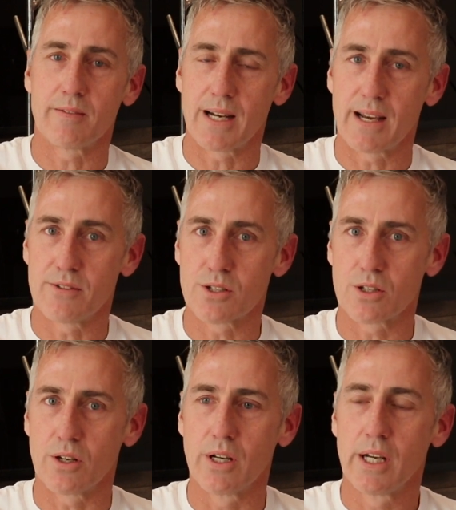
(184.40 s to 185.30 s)
of my life is
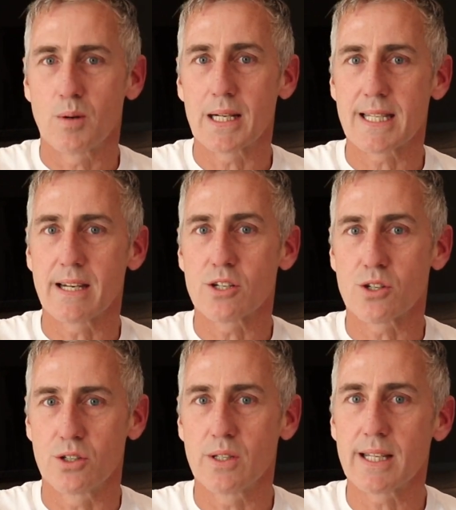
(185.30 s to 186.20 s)
good. Whilst that is
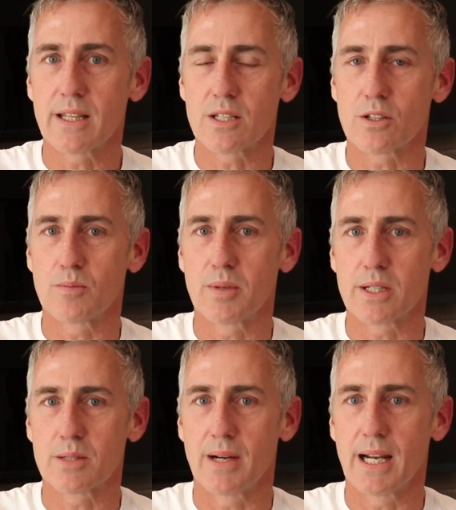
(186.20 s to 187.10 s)
true that there's a good
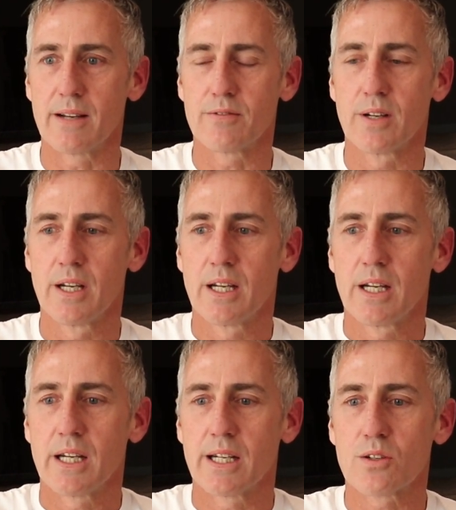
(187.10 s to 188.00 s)
part to my life,
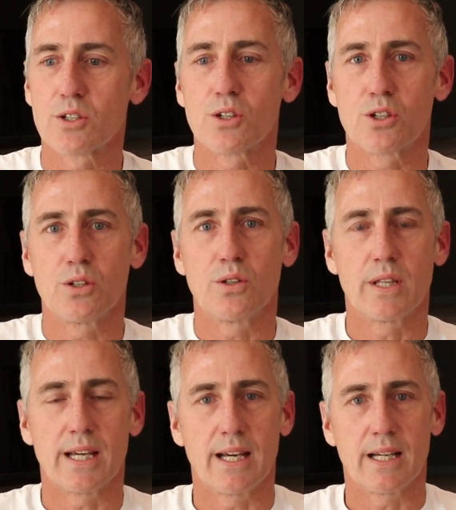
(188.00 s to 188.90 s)
it's also true
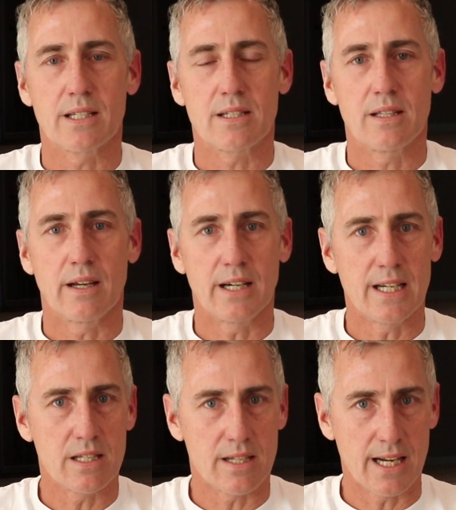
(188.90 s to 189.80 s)
that there
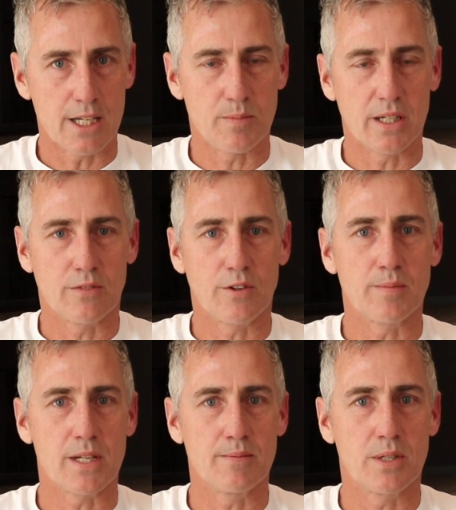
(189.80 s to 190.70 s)
is an aspect
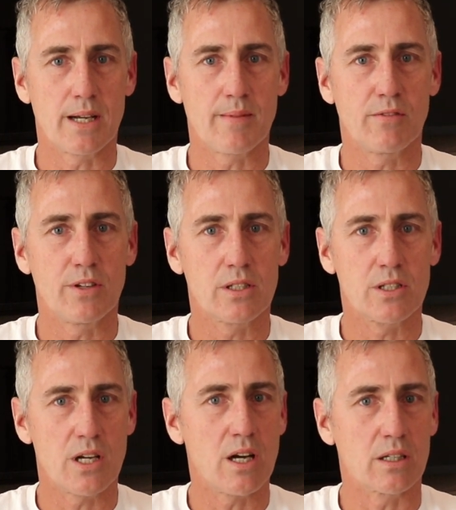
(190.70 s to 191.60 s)
from time to time that feels
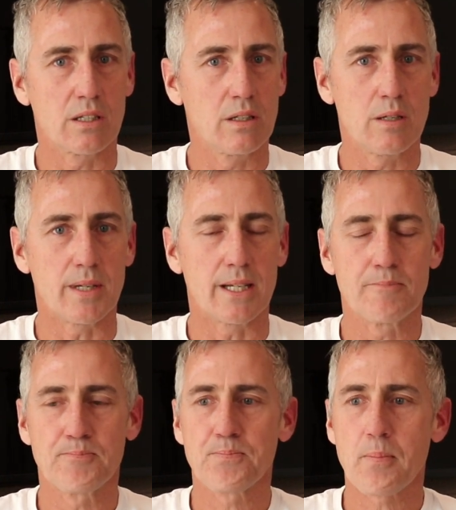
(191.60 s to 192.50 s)
dark and
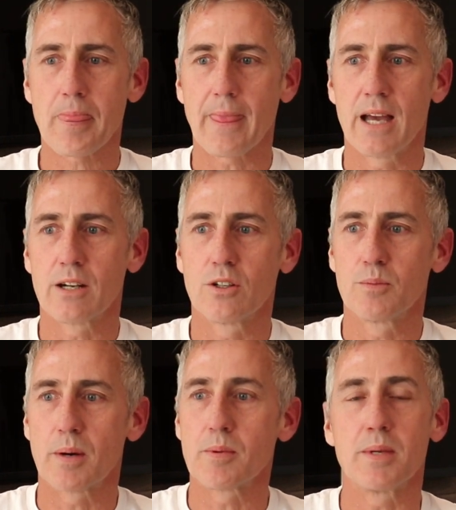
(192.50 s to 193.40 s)
gloomy, and
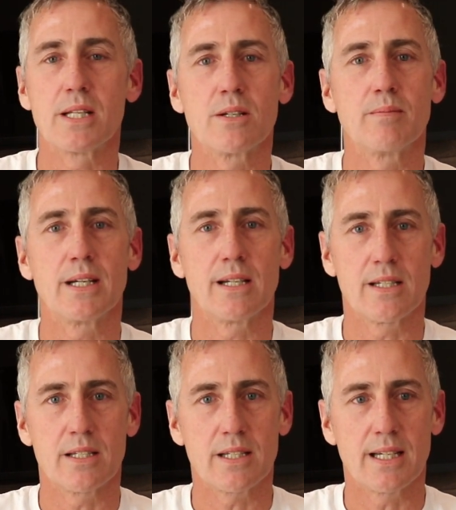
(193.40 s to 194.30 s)
could probably be termed
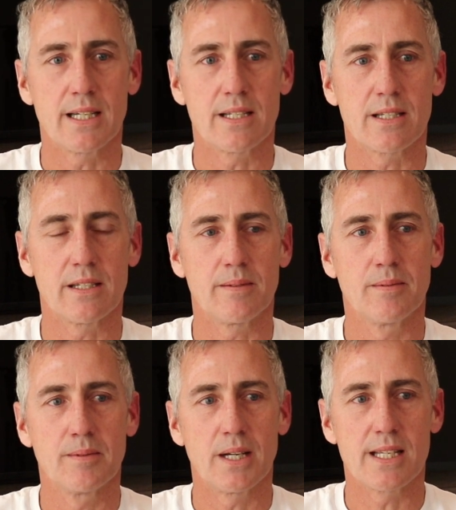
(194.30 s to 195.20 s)
as a
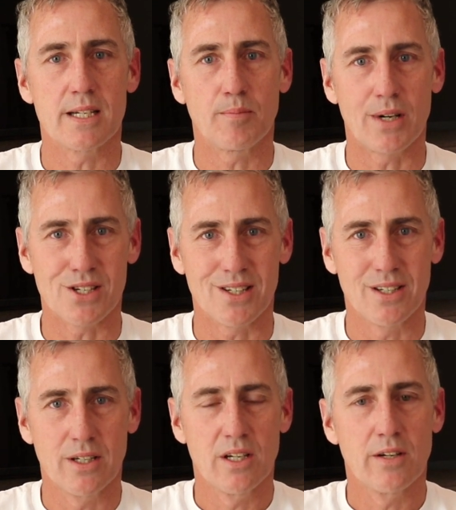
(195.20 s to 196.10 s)

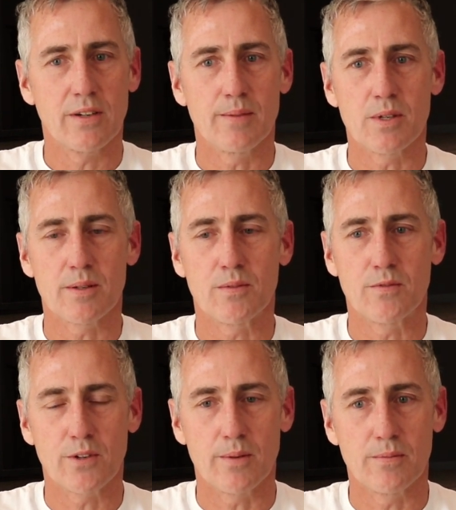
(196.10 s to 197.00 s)
depression from
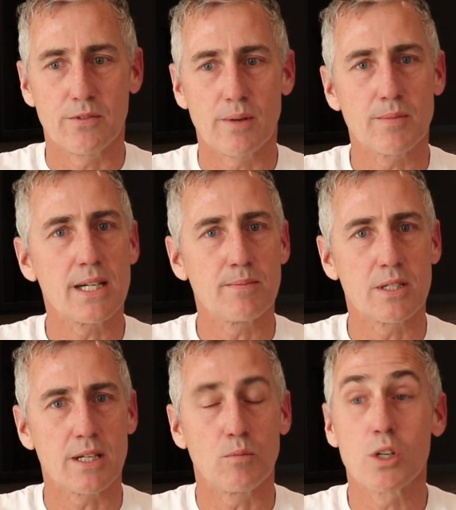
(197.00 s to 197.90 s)
time to
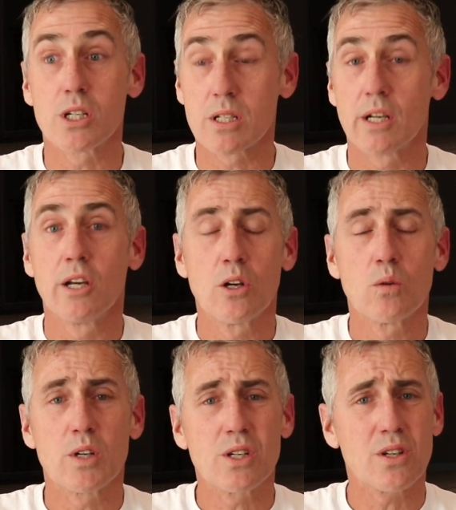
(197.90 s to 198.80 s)
time, which
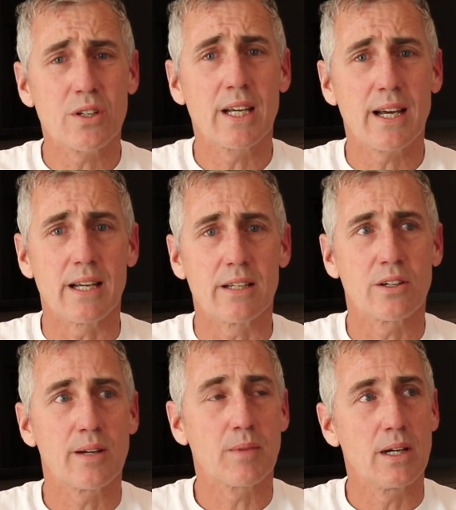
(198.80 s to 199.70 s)
is okay. You know,